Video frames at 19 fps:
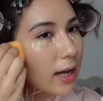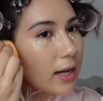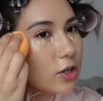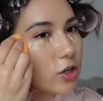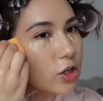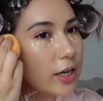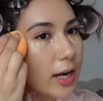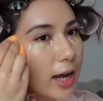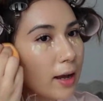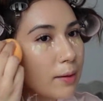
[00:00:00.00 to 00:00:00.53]
and
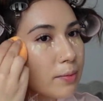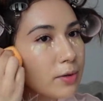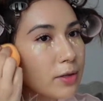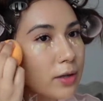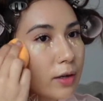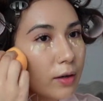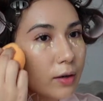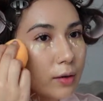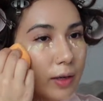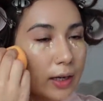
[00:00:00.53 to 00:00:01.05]
she
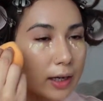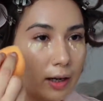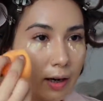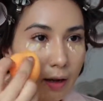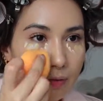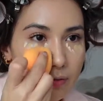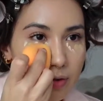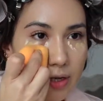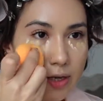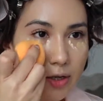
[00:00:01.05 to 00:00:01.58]
absolutely
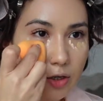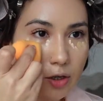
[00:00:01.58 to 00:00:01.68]
loves it.